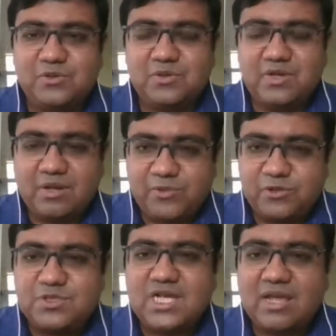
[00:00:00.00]

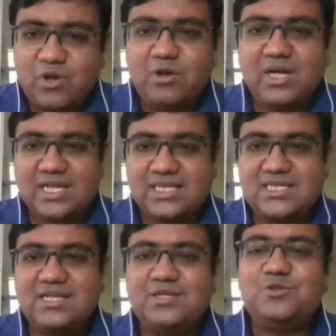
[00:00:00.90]
repute among
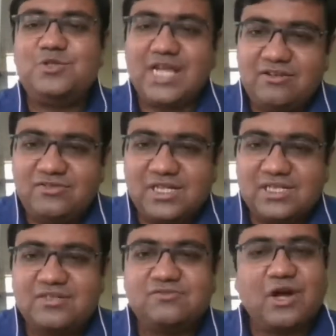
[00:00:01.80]
us to deliver
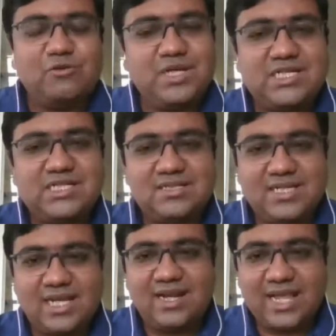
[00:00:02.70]
the Foundation
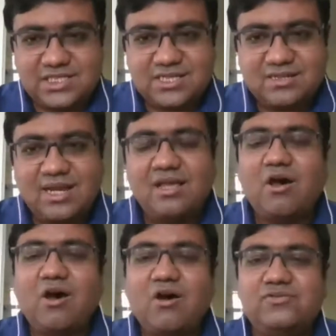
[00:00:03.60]
Day lecture
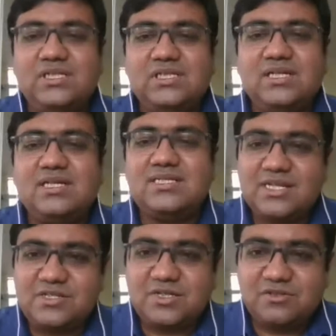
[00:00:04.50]
of the
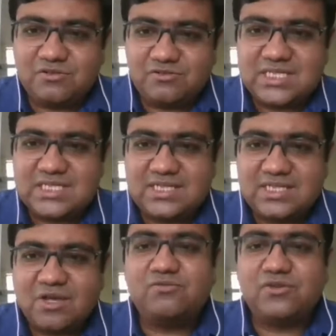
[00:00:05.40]
Central
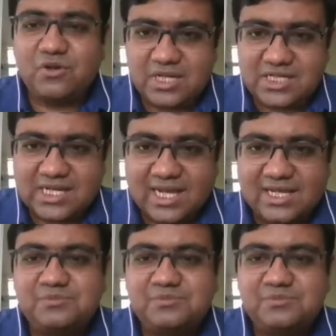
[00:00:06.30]
University of Odisha.